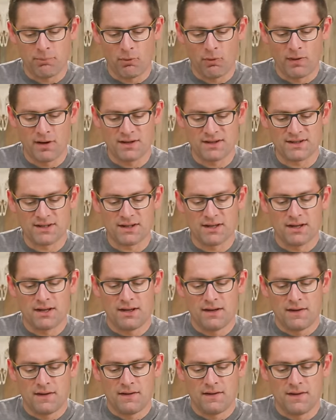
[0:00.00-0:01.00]
point
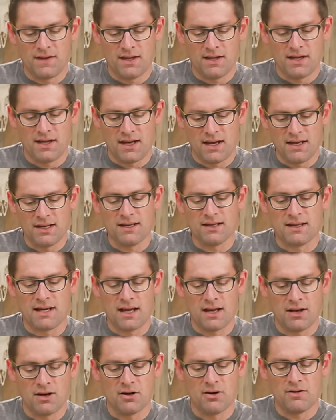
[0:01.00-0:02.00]
the
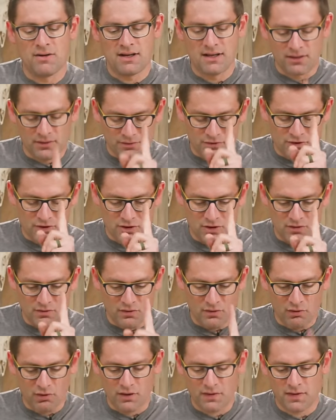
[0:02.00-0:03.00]
indicator needle true
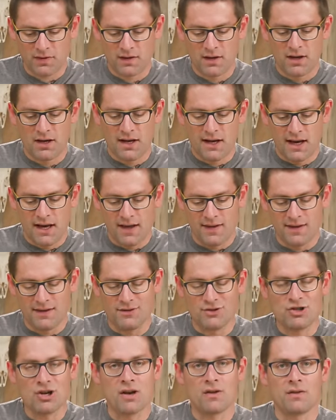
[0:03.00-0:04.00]
north, and
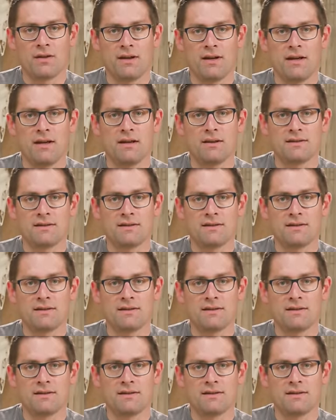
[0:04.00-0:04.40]
then gently